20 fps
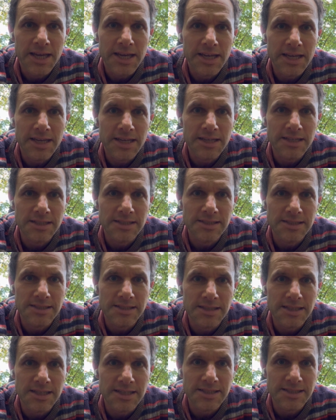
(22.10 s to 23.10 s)

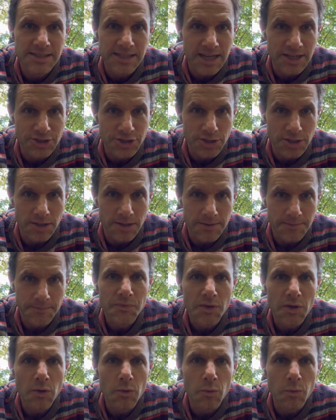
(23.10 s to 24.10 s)
is essential.
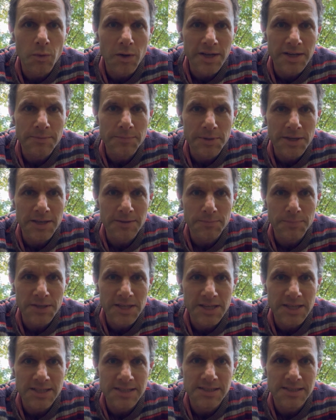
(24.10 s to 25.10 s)
One big
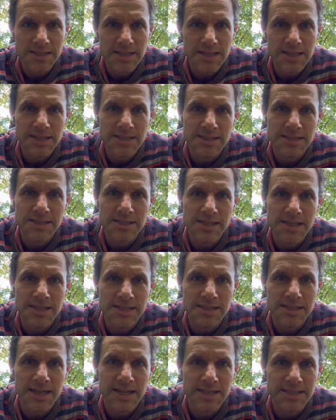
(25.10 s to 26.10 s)
piece is
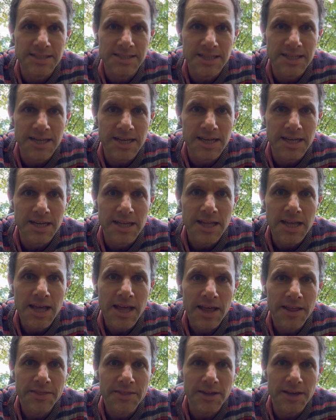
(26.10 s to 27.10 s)
this idea
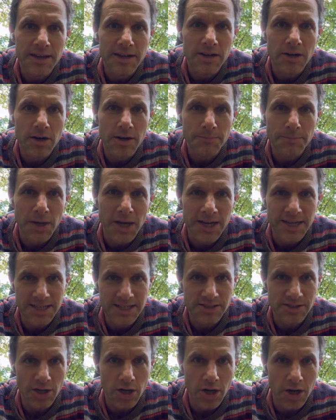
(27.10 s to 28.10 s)
that our
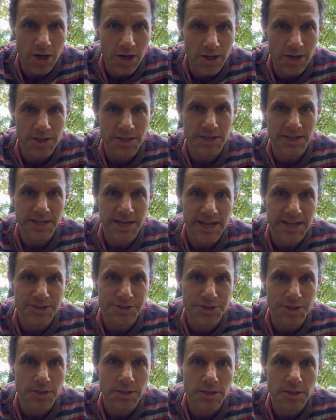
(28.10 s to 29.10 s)
bodies are
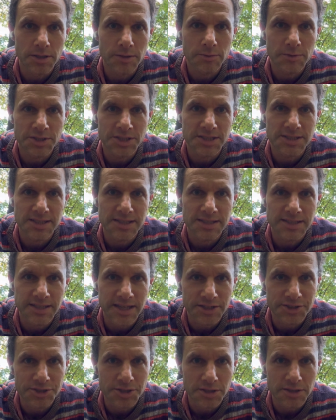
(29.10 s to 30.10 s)
nature, which is
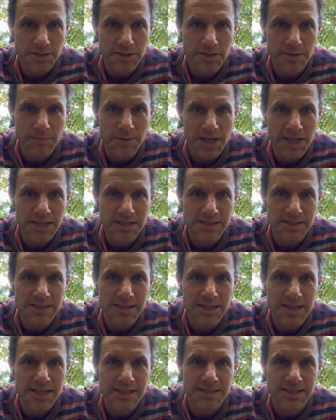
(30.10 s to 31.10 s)
essential to me.
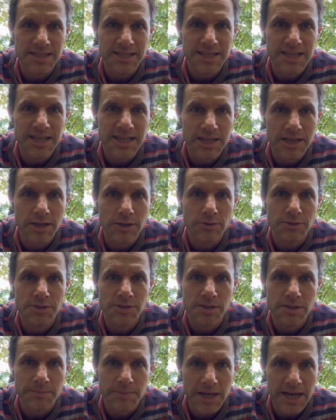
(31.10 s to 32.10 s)
It's an
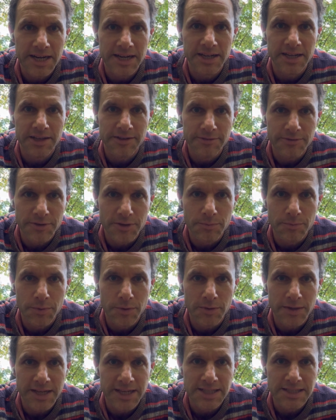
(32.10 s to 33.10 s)
ecosomatic
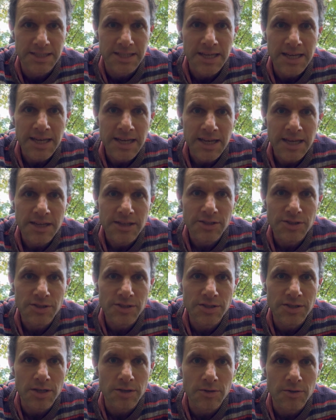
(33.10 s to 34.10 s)
viewpoint.
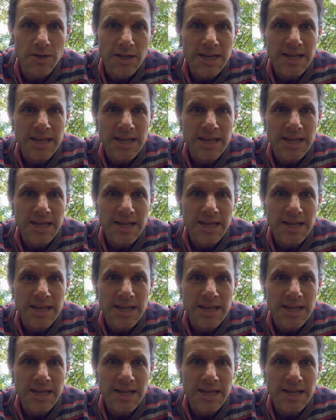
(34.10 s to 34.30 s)
So